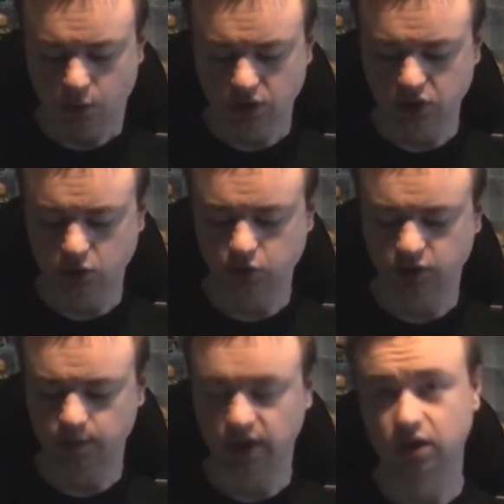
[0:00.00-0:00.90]
which has
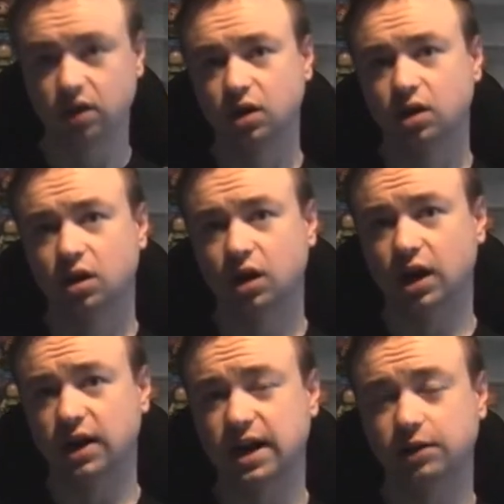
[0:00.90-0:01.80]
also been
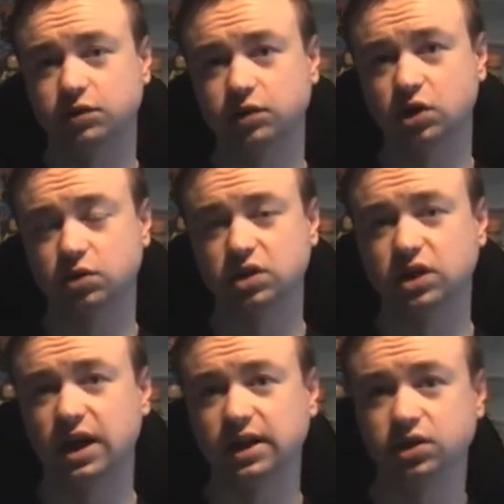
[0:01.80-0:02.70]
announced for new
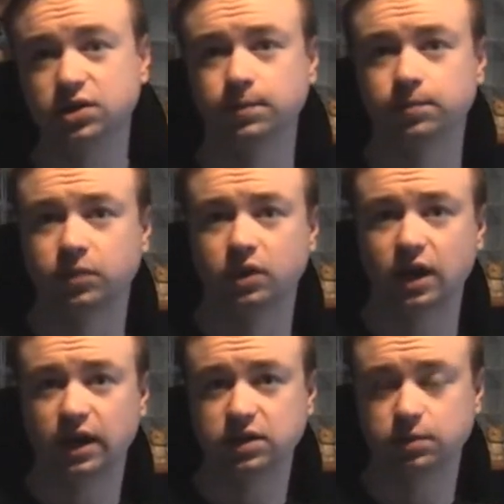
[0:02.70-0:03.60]
designs
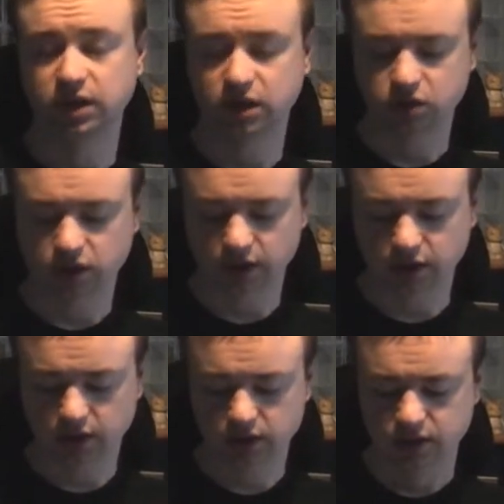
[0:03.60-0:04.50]
at Mickey
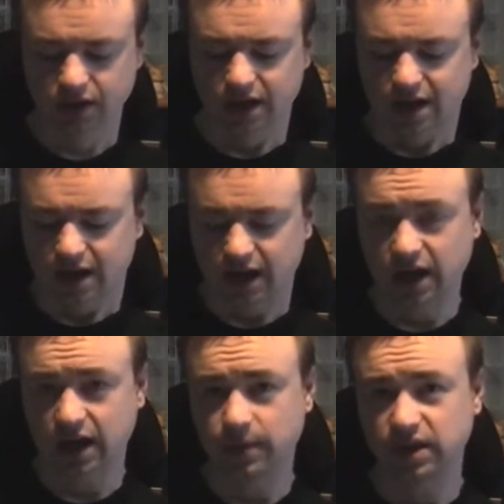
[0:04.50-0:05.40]
Circus.
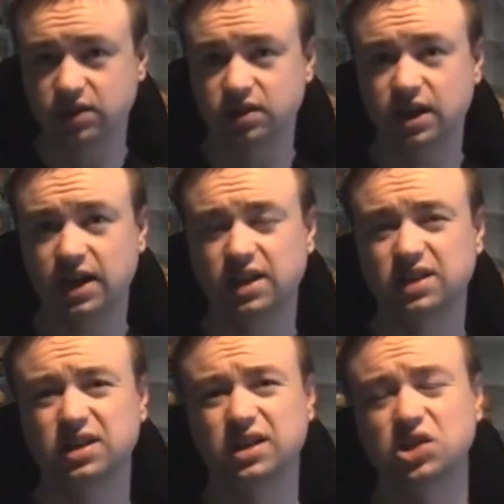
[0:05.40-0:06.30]

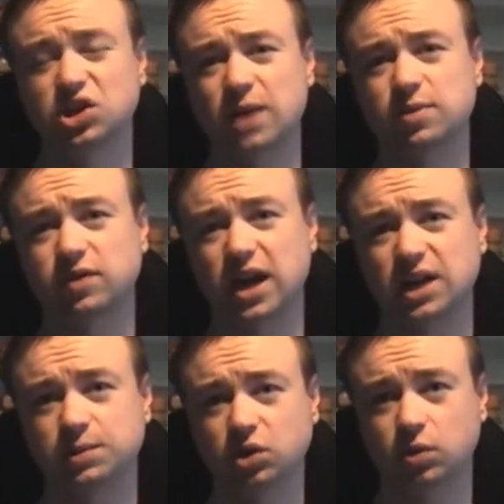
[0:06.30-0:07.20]
It's in the shape of
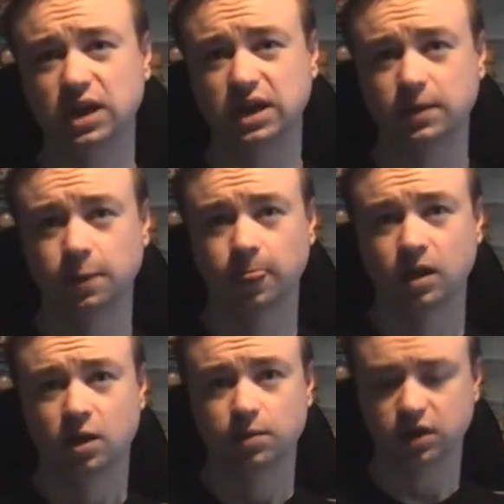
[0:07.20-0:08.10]
Lightning McQueen,
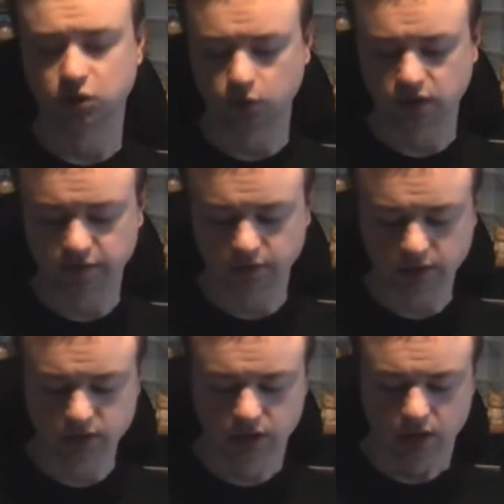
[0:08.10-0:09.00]
but there's all
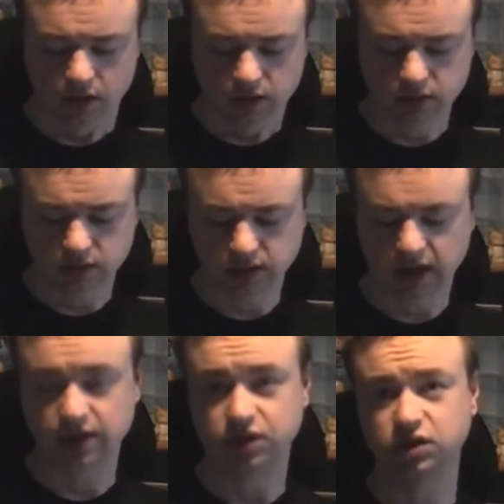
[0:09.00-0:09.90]
different
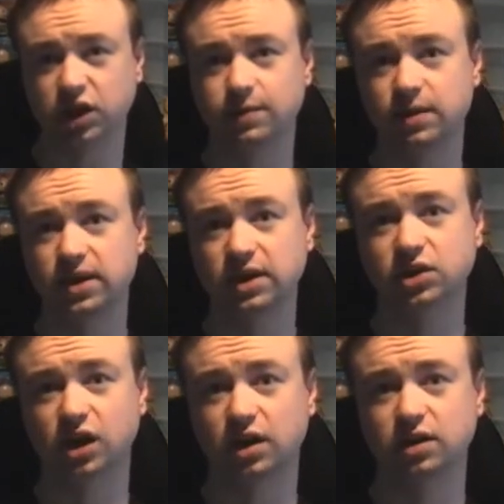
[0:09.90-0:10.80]
designs. There's going to be
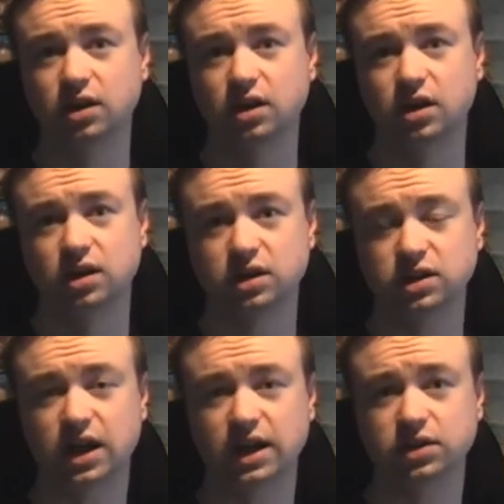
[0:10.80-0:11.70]
Pixar
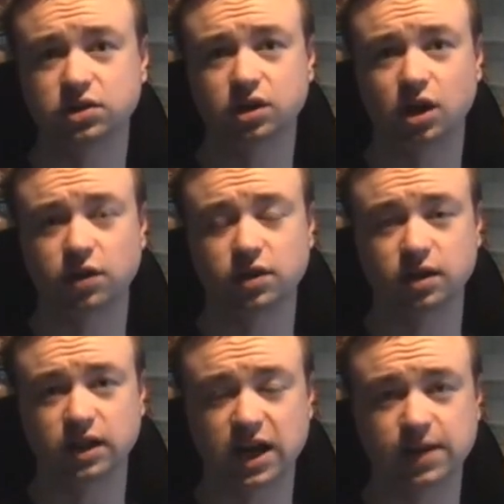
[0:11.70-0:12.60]
designs on
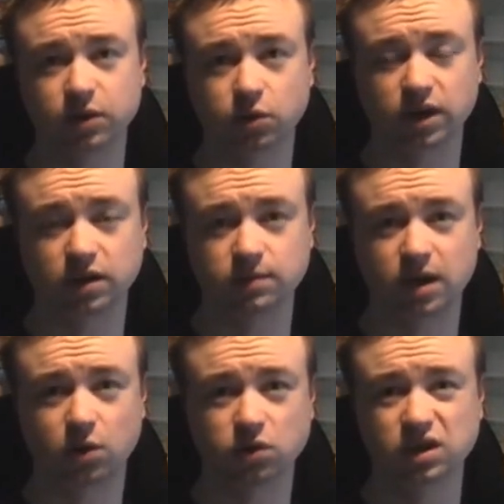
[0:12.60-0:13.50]
the Lightning McQueen
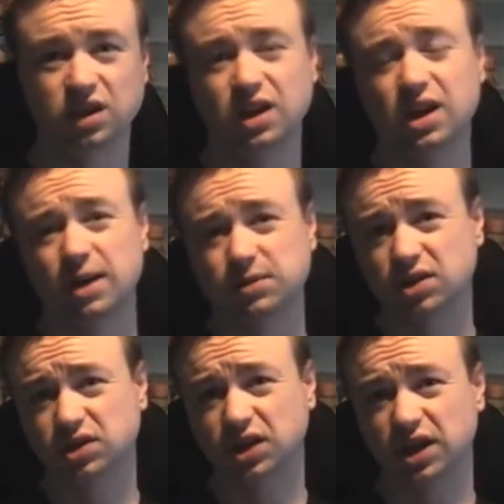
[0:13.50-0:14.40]
mould. I'm
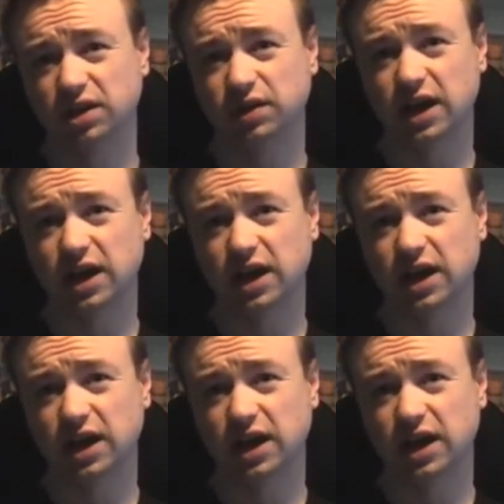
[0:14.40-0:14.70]
not so keen